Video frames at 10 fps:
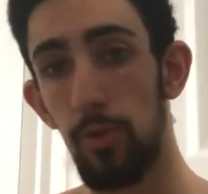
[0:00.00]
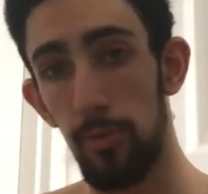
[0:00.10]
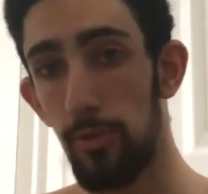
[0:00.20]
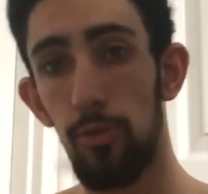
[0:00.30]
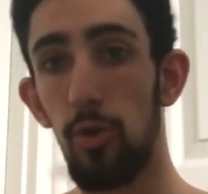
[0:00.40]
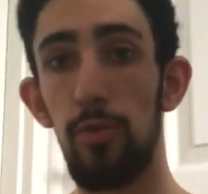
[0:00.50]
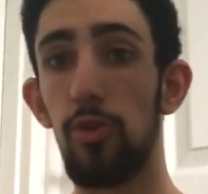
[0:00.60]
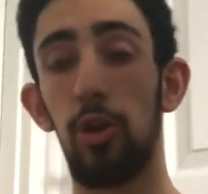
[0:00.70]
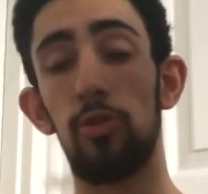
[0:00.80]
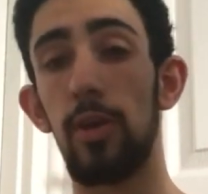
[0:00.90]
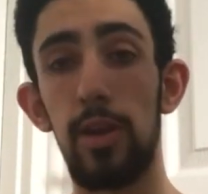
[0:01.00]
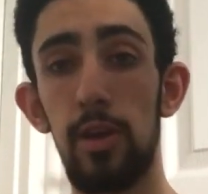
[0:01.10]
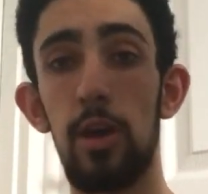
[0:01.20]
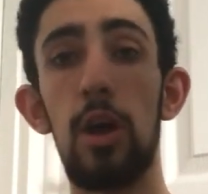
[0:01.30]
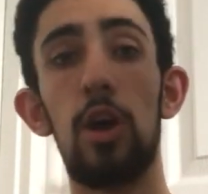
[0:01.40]
up to 4, if you can't do
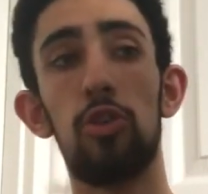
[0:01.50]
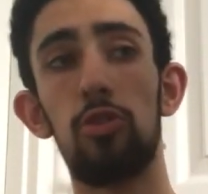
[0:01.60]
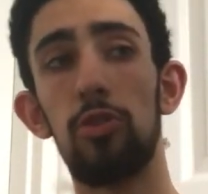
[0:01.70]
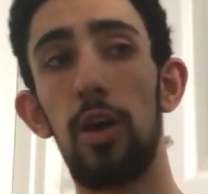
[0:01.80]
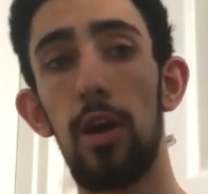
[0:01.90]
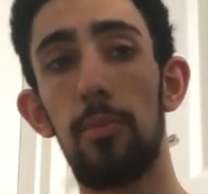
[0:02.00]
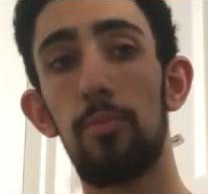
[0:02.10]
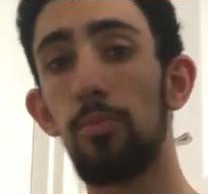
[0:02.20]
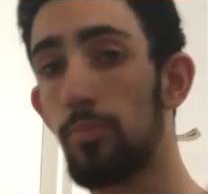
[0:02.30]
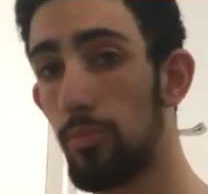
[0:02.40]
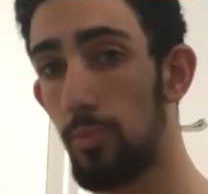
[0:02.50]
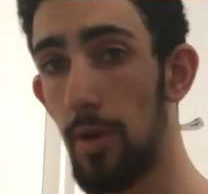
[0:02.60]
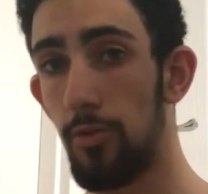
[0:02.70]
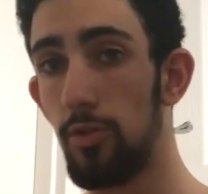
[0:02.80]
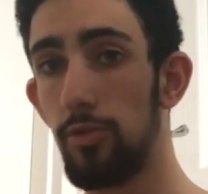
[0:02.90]
any, do that
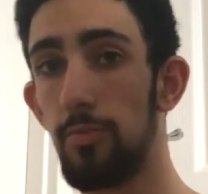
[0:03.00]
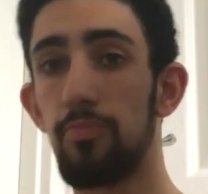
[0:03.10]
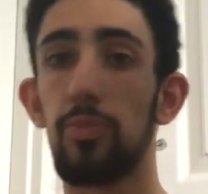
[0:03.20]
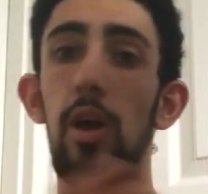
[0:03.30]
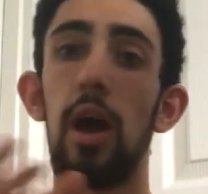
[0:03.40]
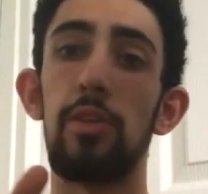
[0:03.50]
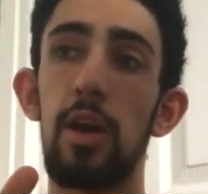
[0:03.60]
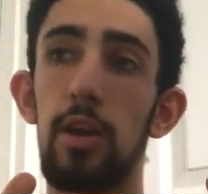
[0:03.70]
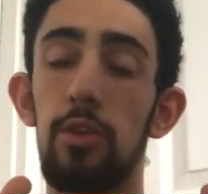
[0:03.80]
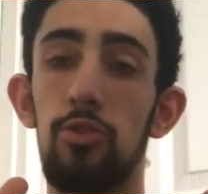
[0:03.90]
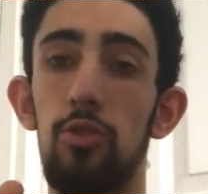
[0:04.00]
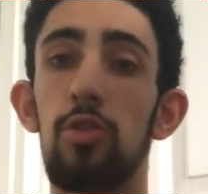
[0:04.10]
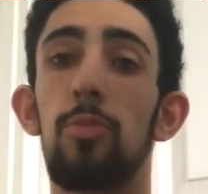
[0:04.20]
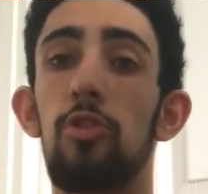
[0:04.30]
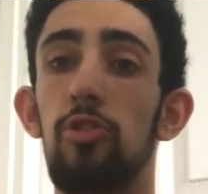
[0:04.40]
method and then
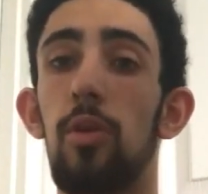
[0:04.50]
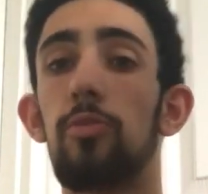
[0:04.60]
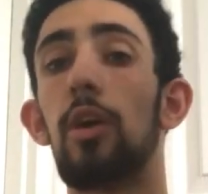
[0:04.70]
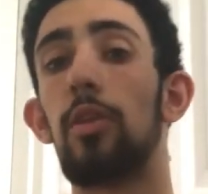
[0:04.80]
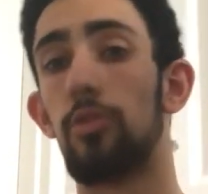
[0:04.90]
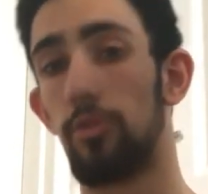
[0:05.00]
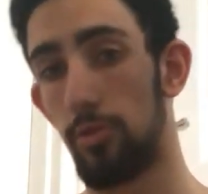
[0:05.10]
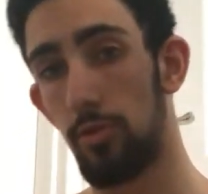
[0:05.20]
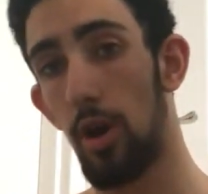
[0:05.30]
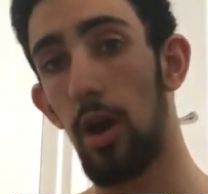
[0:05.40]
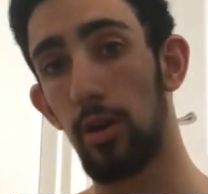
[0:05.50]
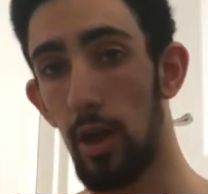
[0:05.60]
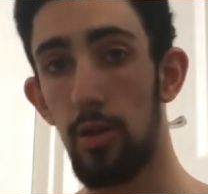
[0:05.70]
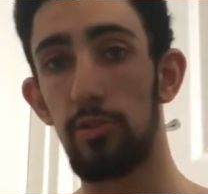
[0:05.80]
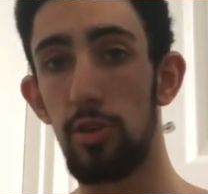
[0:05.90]
do the push-ups, and I can
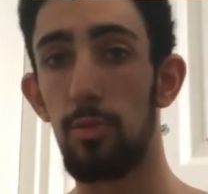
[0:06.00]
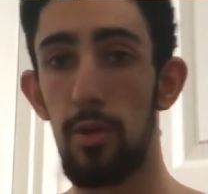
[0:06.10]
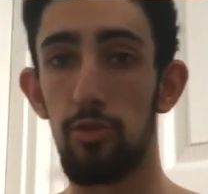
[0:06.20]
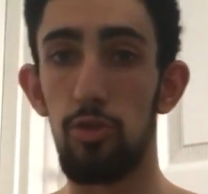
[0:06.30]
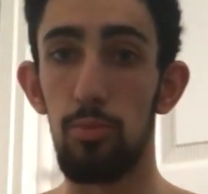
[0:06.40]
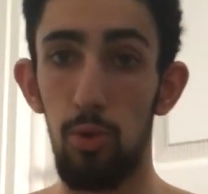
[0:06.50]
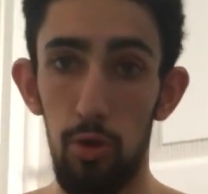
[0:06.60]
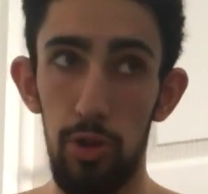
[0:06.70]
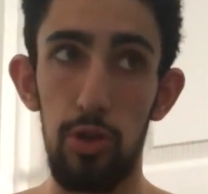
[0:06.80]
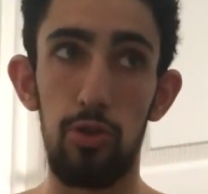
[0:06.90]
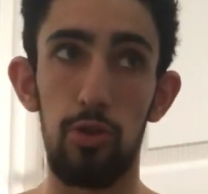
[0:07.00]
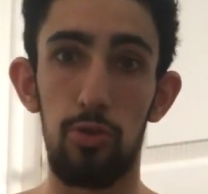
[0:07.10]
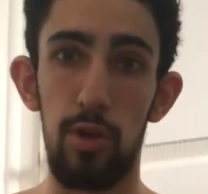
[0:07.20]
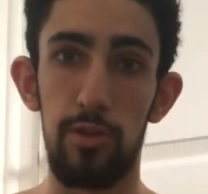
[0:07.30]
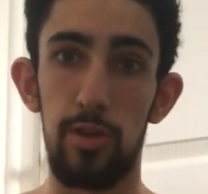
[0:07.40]
guarantee you'll be able to do more than you
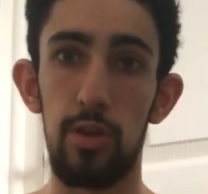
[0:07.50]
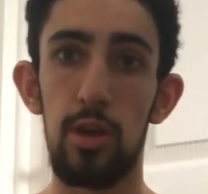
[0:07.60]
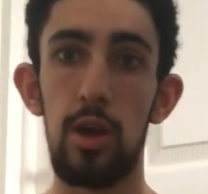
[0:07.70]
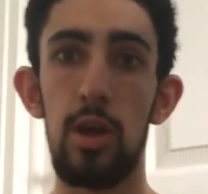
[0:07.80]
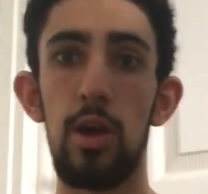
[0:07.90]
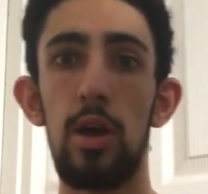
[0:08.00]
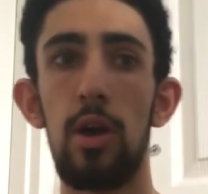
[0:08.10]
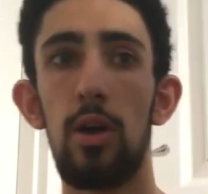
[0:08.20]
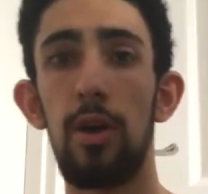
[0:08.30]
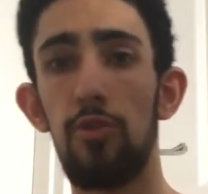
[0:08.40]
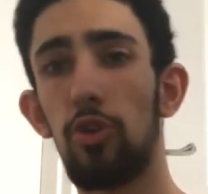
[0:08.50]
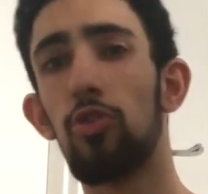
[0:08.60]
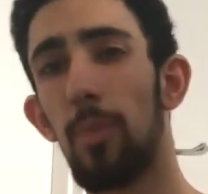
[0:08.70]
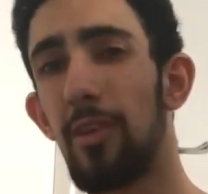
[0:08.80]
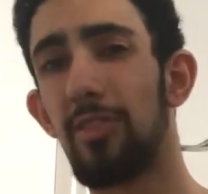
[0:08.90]
could already. If you
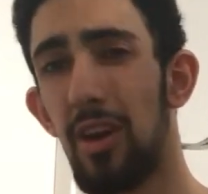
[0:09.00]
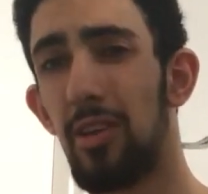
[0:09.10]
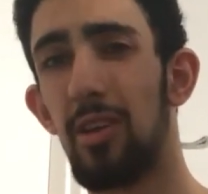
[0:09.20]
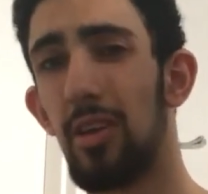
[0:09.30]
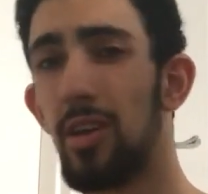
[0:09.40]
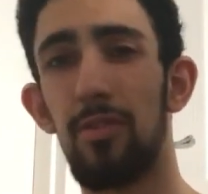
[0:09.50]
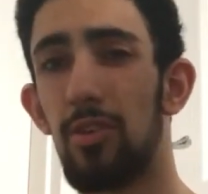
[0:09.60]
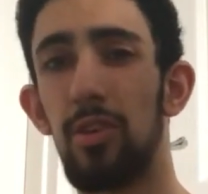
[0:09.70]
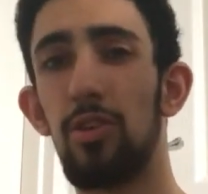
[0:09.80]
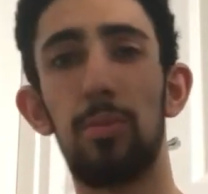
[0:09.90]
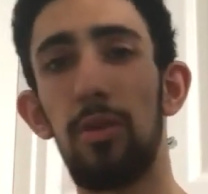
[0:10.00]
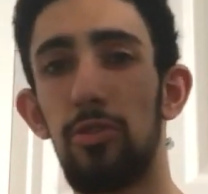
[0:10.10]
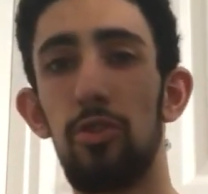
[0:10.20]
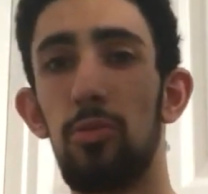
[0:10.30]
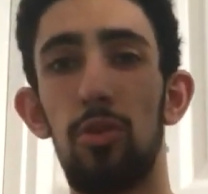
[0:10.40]
could do about 10 even, you'll be
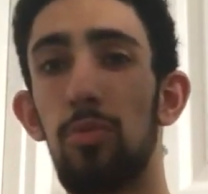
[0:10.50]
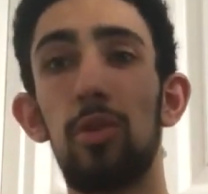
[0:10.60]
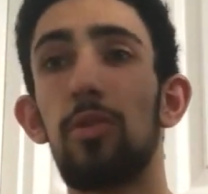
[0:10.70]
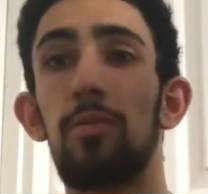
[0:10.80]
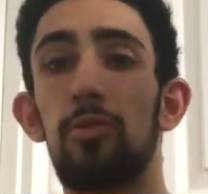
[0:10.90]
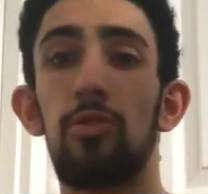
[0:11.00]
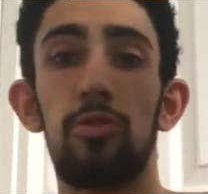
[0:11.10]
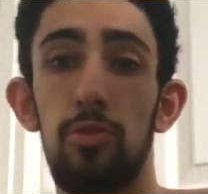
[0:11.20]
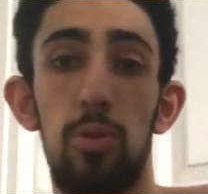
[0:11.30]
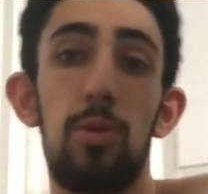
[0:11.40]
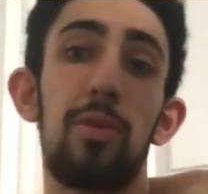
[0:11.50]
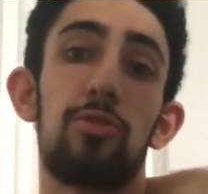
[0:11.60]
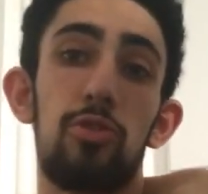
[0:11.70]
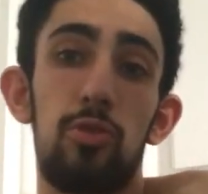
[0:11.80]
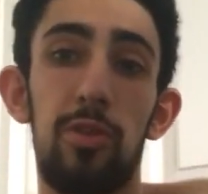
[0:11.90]
able to do more. You'll probably be
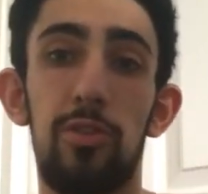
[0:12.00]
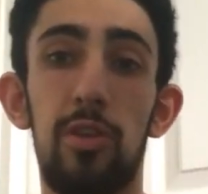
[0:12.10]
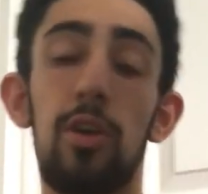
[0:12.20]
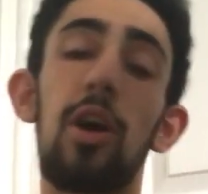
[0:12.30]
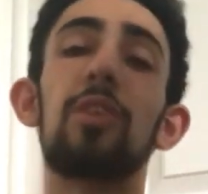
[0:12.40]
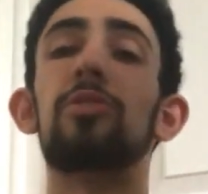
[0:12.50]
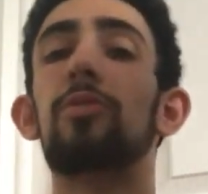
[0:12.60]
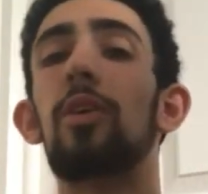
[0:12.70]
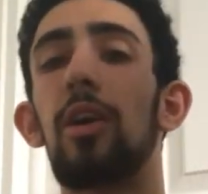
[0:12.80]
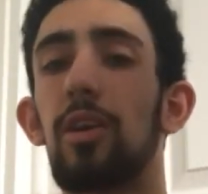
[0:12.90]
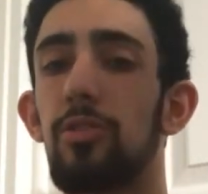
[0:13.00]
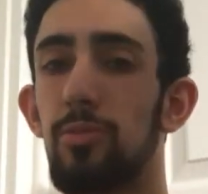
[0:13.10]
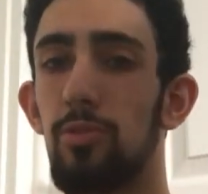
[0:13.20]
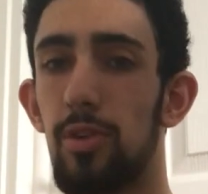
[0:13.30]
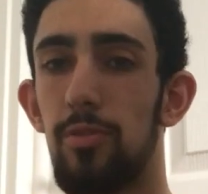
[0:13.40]
able to do 20. I just felt like I
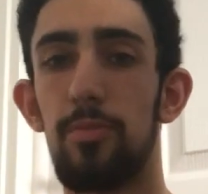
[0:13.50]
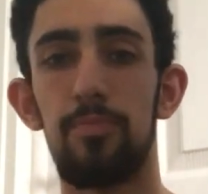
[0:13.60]
should breathe.